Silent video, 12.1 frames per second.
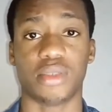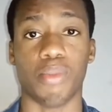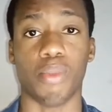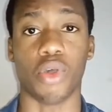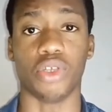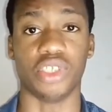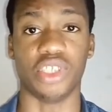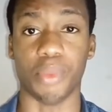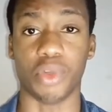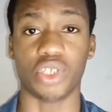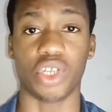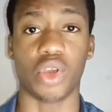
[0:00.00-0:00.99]
money, the
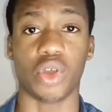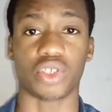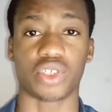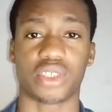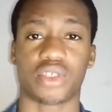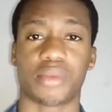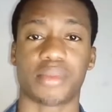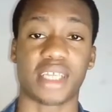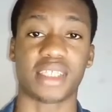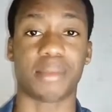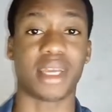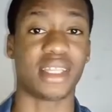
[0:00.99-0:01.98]
money lost.
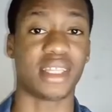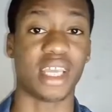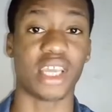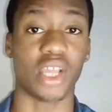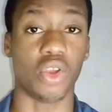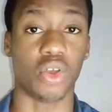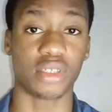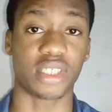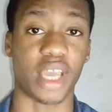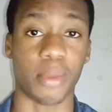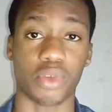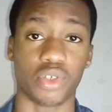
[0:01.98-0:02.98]
Sometimes it might take a long
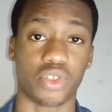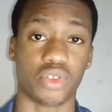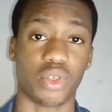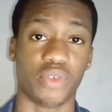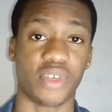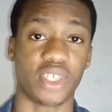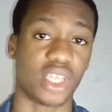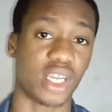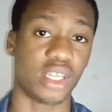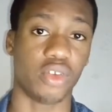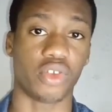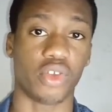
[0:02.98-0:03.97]
time, but you
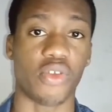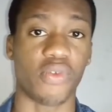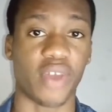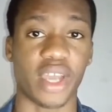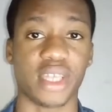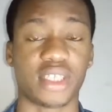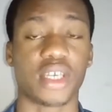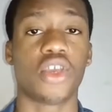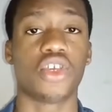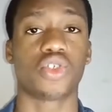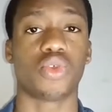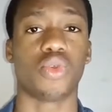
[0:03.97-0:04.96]
eventually recover it.
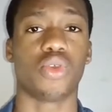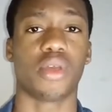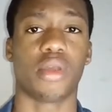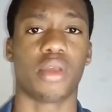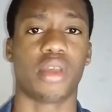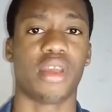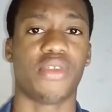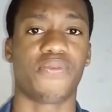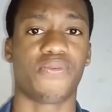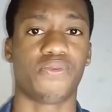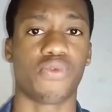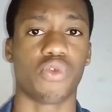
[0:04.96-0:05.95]
So
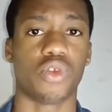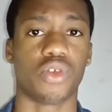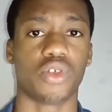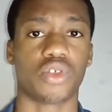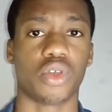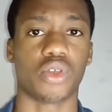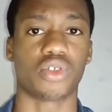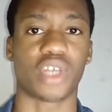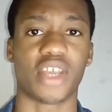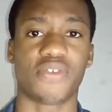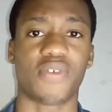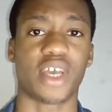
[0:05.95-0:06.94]
if
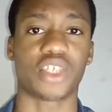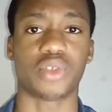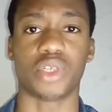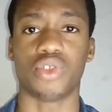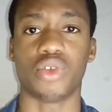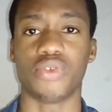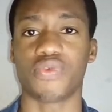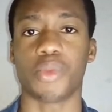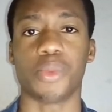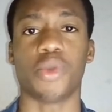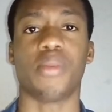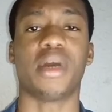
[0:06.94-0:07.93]
transfers were done
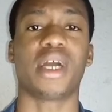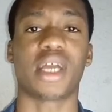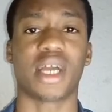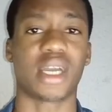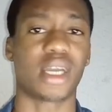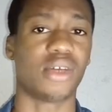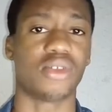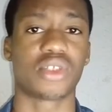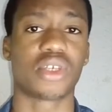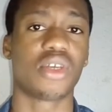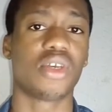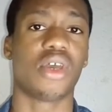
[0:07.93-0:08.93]
from your bank account